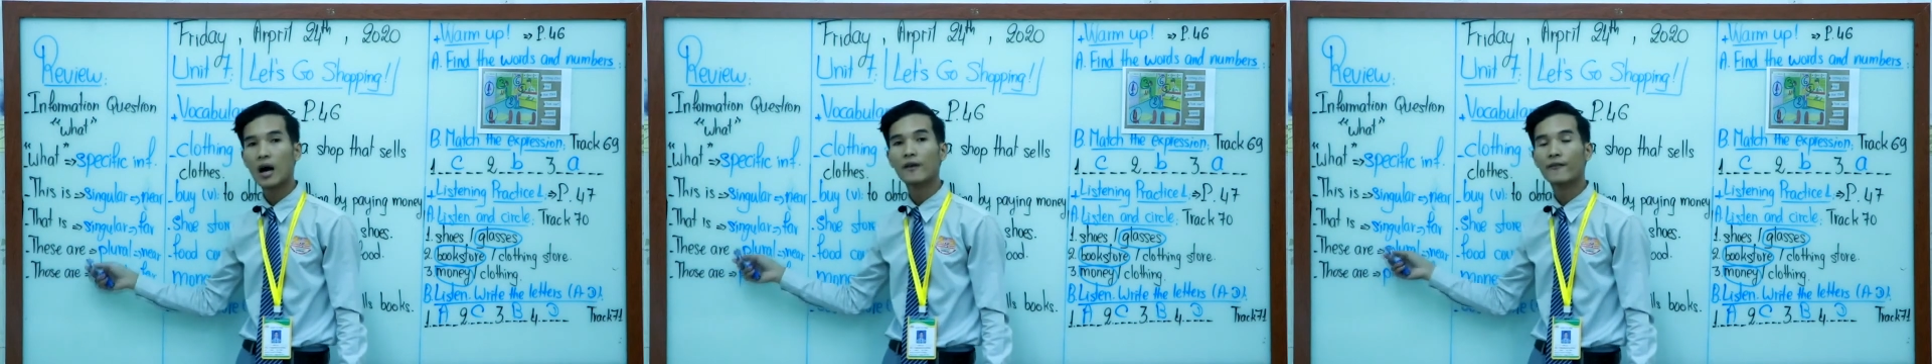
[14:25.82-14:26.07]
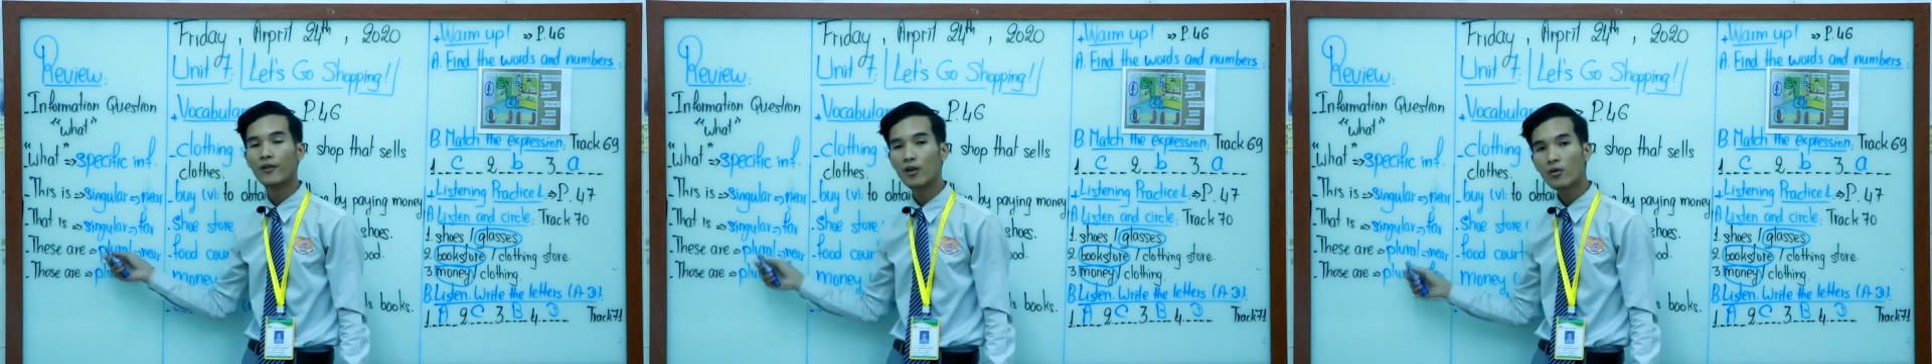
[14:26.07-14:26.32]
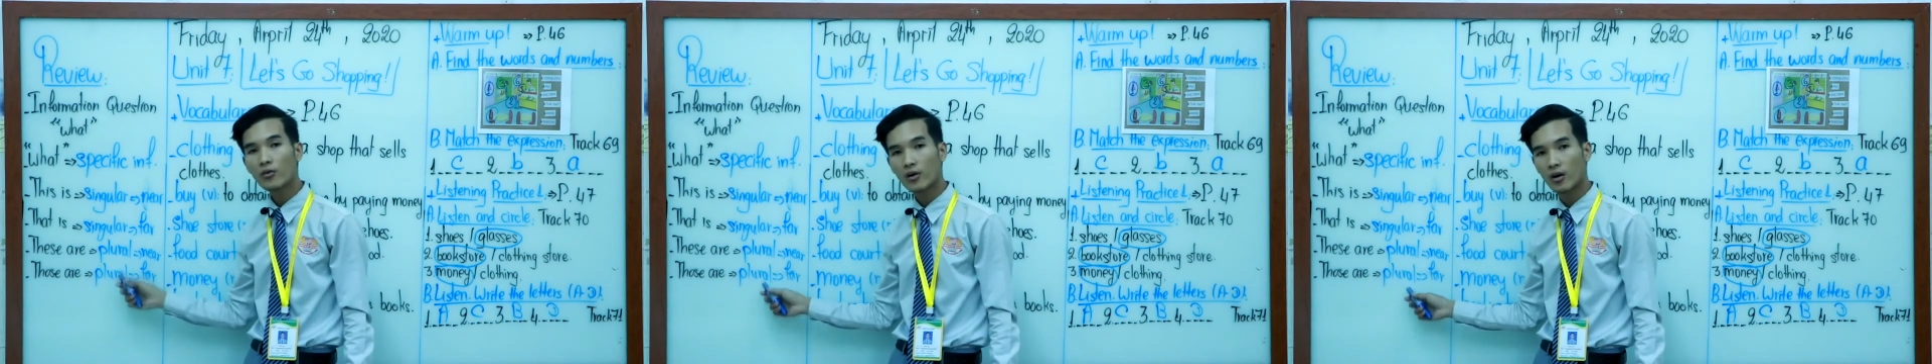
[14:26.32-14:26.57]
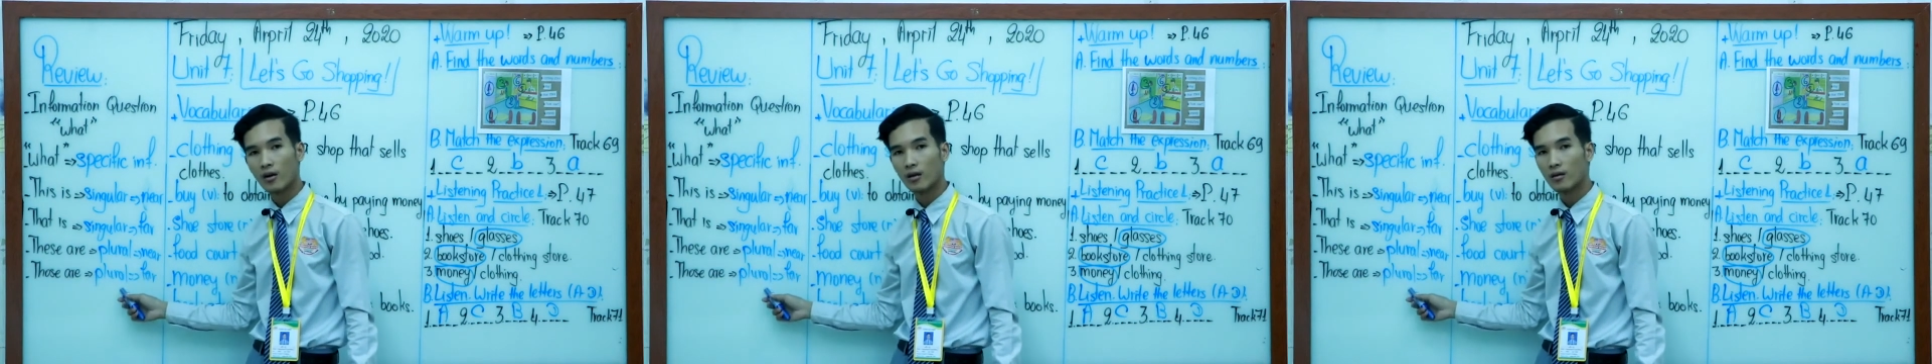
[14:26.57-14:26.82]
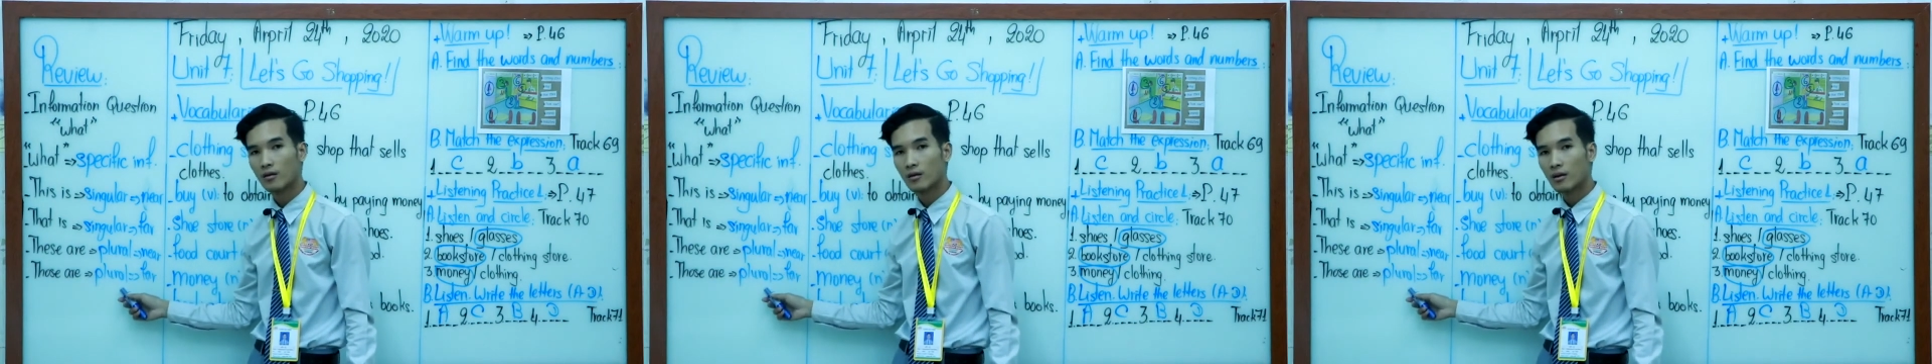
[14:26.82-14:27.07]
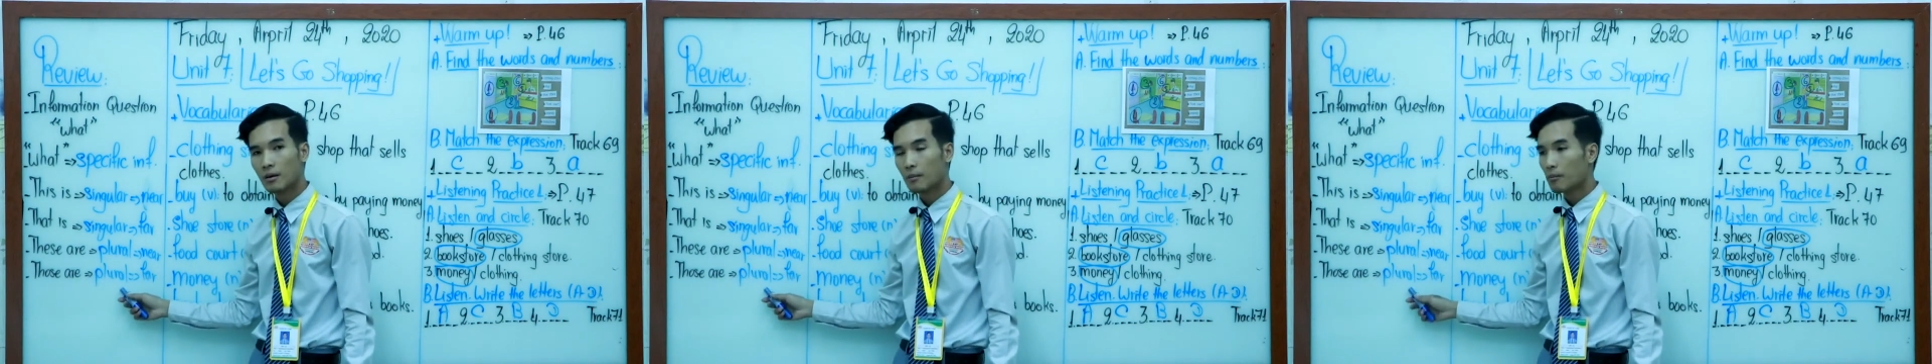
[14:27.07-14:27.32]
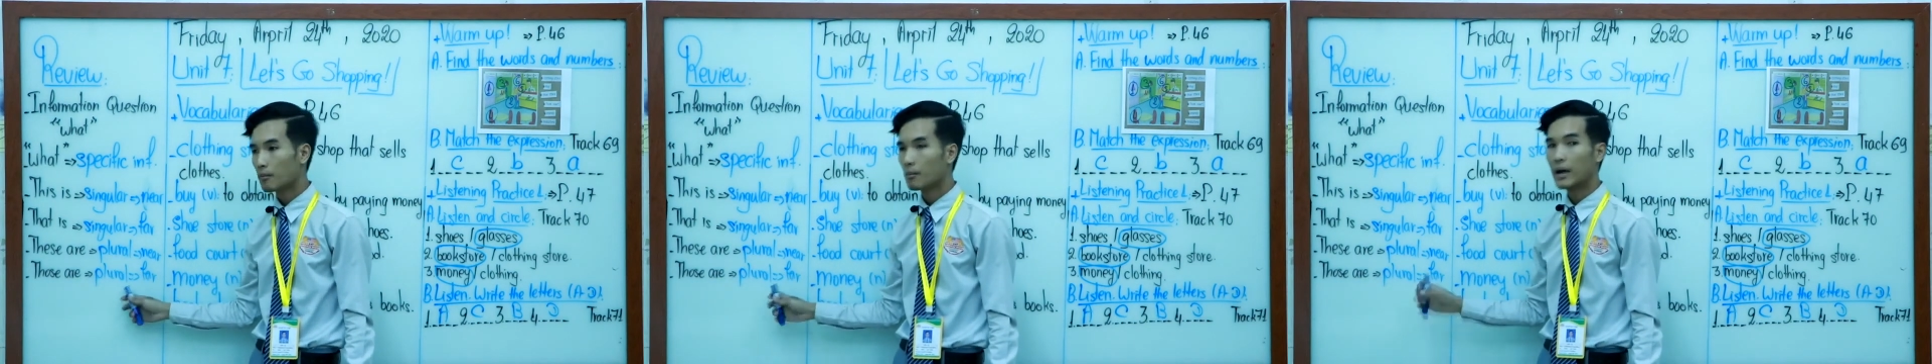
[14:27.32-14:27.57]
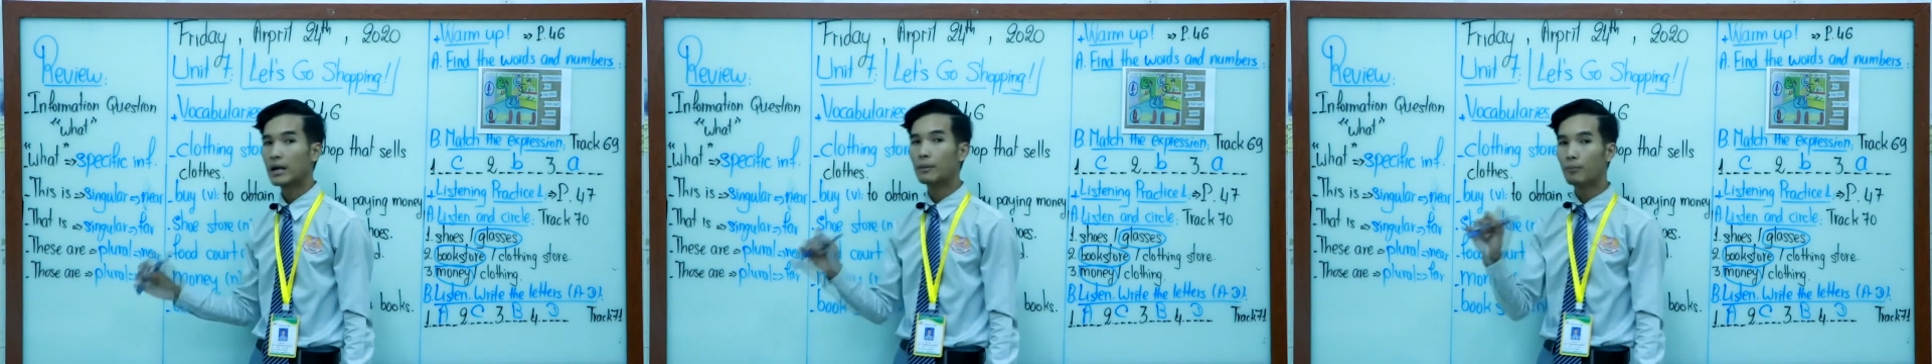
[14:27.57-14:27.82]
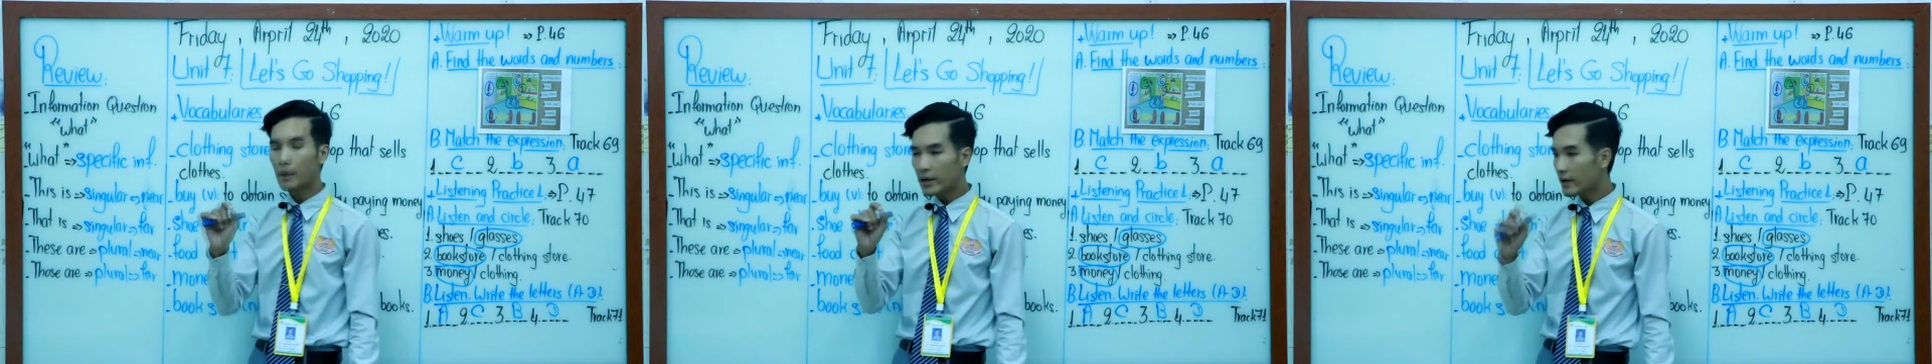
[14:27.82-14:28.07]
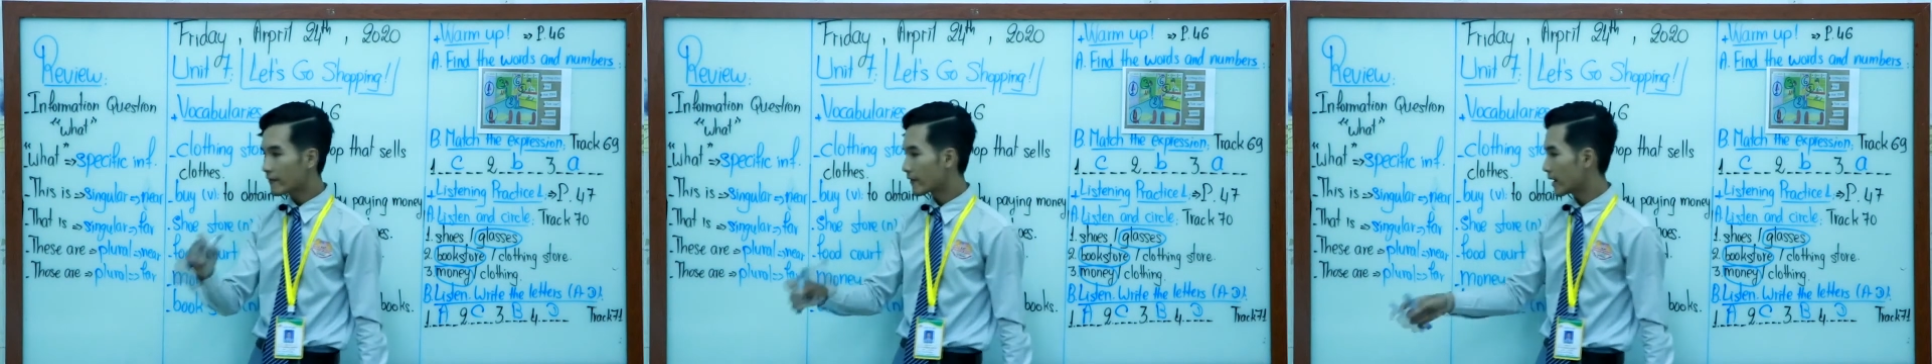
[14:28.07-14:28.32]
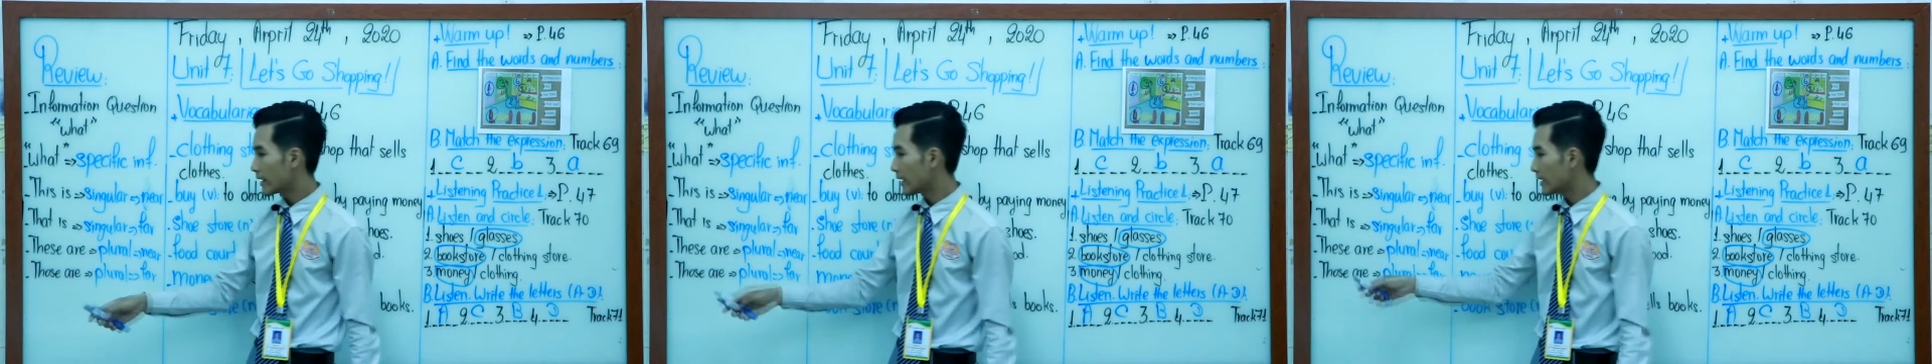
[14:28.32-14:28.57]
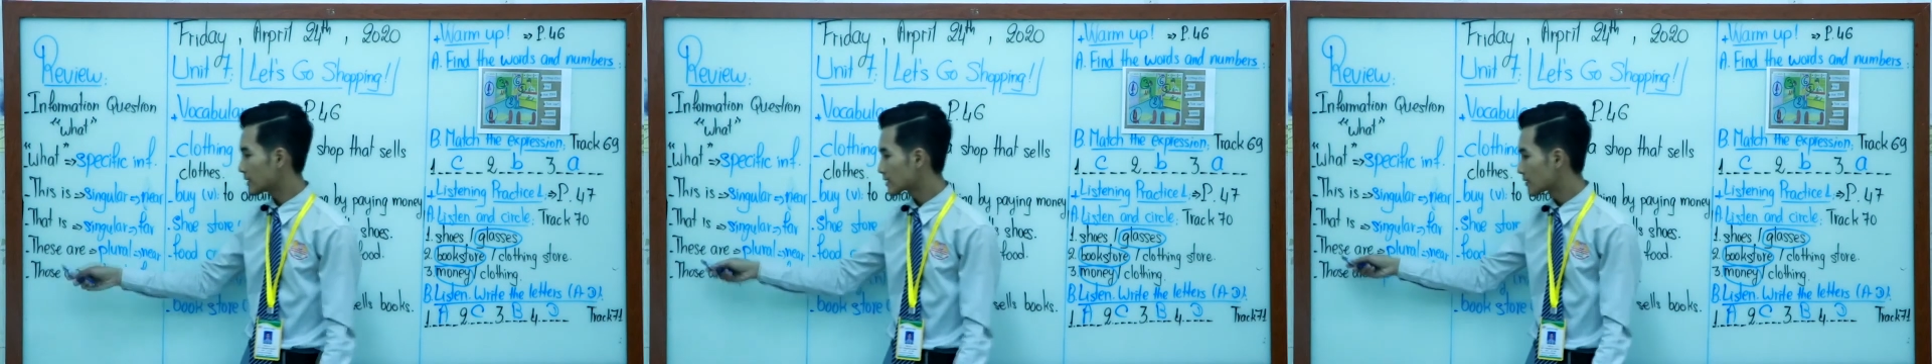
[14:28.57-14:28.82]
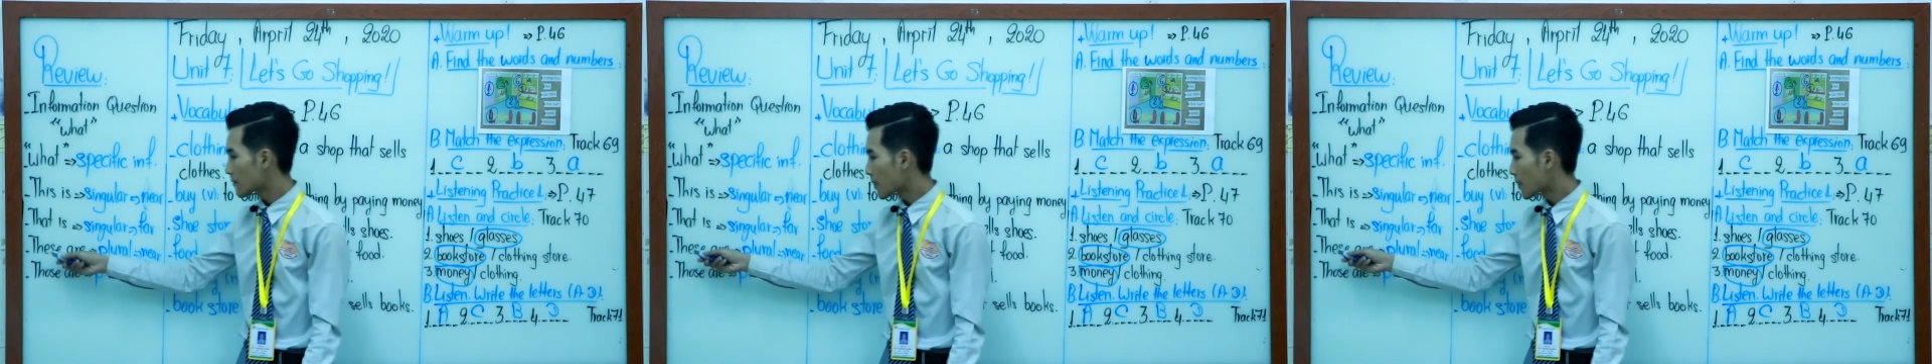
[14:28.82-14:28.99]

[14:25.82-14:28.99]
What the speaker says: plural. But a bit different is